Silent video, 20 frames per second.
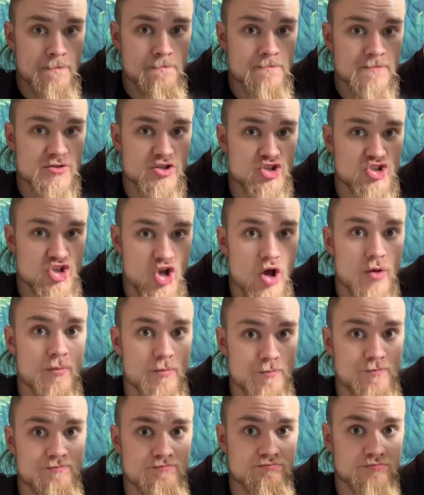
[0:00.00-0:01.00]
So there's got
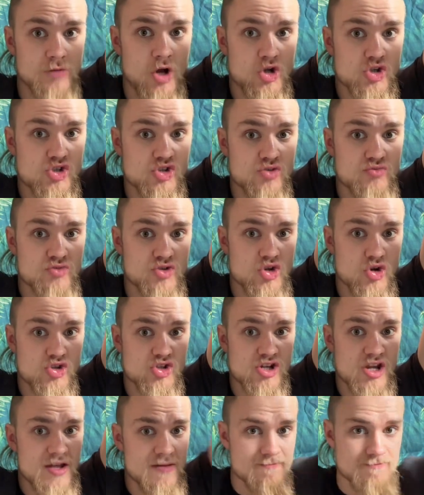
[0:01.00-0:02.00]
oxygen
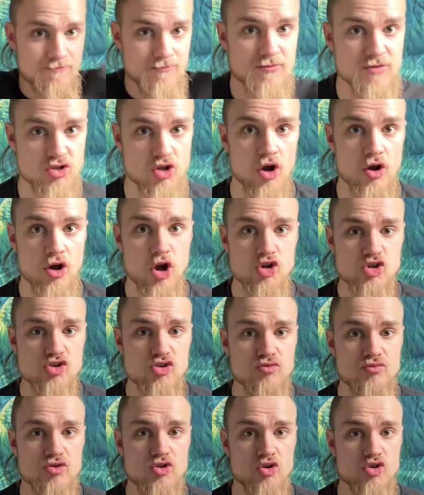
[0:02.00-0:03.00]
reduction here, there's got
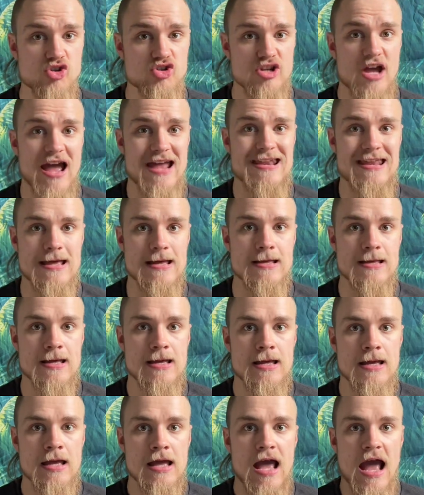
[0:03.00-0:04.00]
oxygen reduction down here,
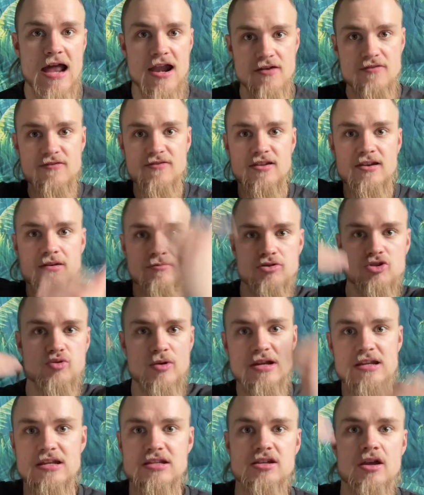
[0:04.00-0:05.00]
and everything in
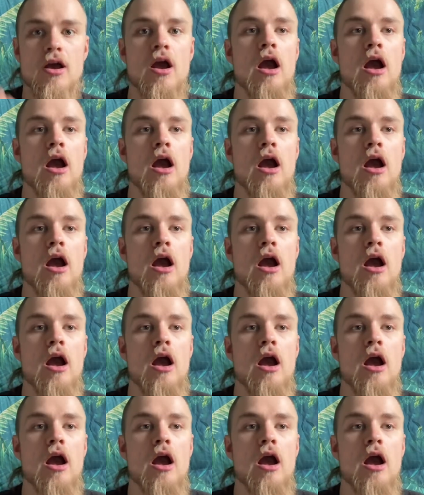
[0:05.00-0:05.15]
between is.